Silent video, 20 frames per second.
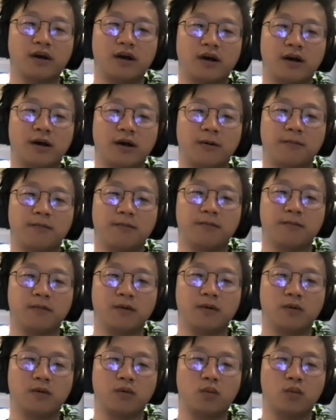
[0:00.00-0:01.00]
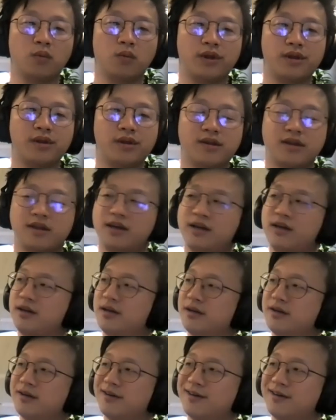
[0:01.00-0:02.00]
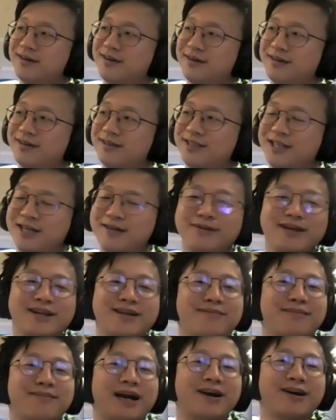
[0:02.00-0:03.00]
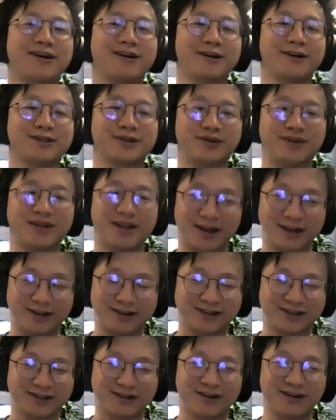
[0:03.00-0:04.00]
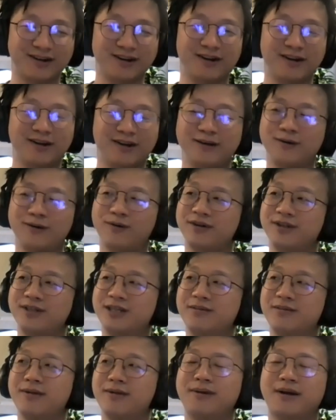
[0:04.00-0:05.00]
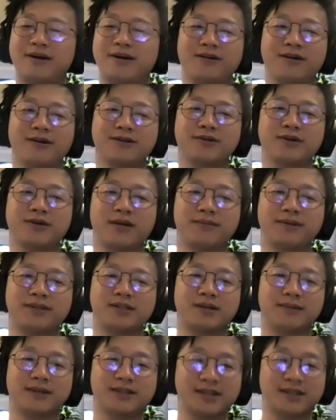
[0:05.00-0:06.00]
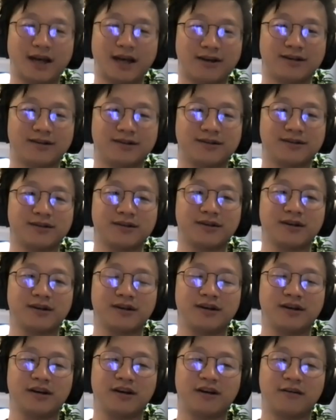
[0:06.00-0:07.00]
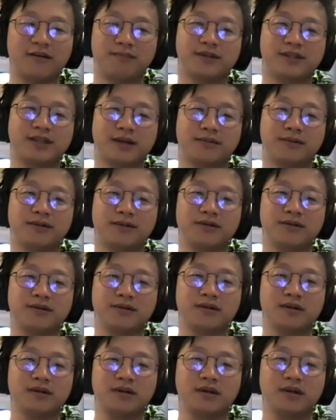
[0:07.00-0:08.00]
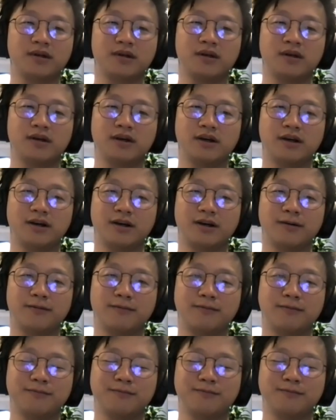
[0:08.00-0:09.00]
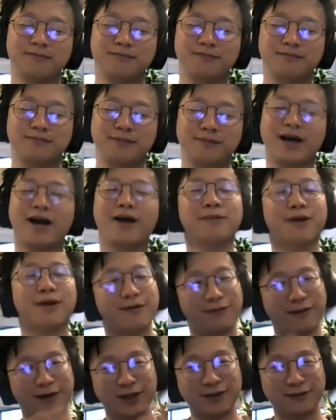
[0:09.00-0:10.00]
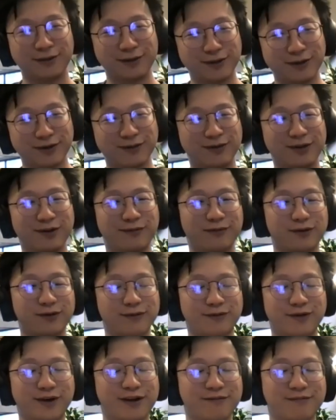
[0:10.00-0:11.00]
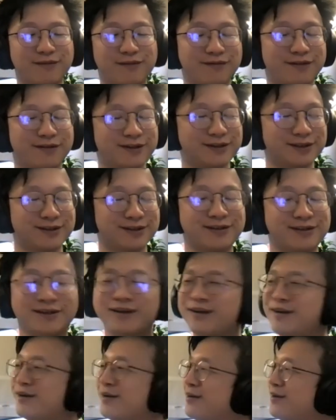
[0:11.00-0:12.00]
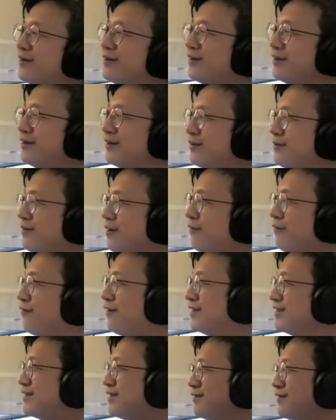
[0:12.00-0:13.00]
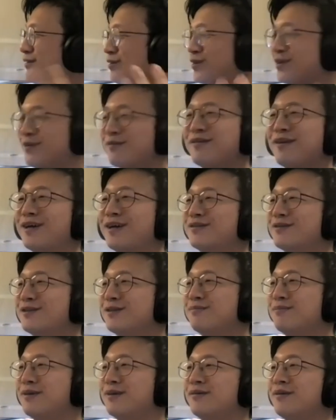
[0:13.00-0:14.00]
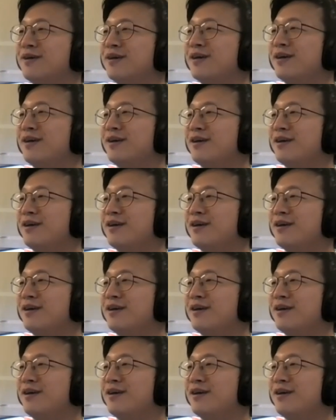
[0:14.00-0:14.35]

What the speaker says: with the seemingly paradoxical nature, with a seemingly paradoxical epistemic status of perception. Yeah, I'm not a philosopher, so forgive me if this is offensive to some philosophers, but